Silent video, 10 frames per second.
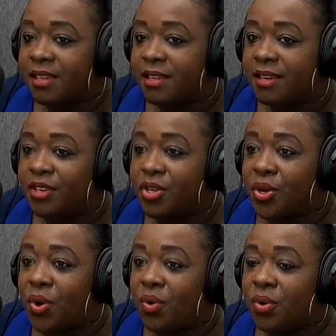
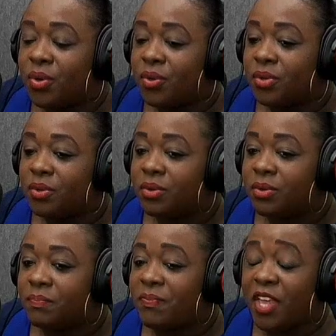
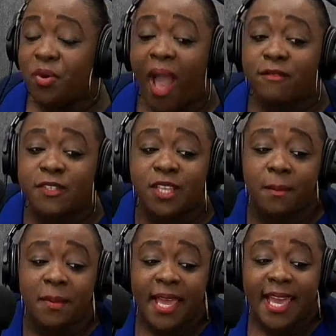that you have
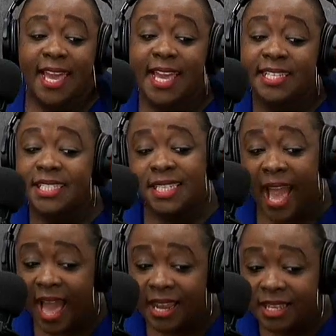some hidden
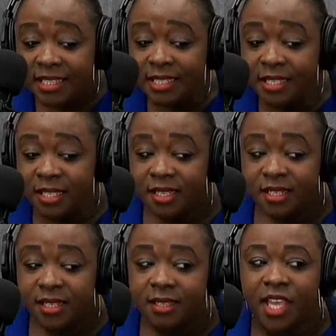talent
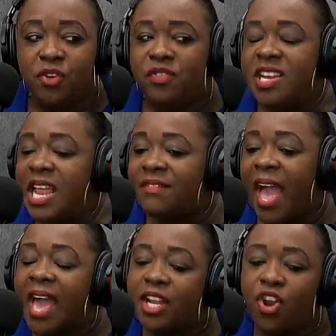that you've never
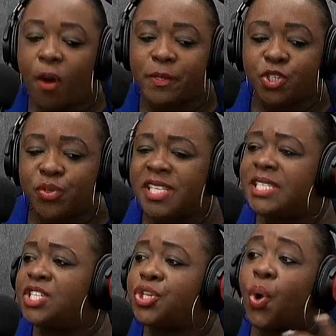had an
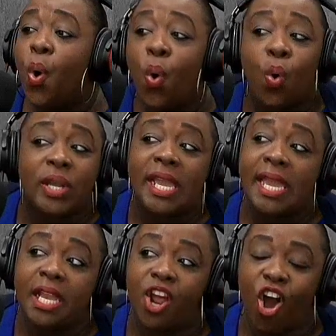opportunity to hone
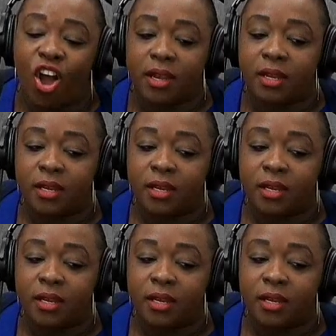in on.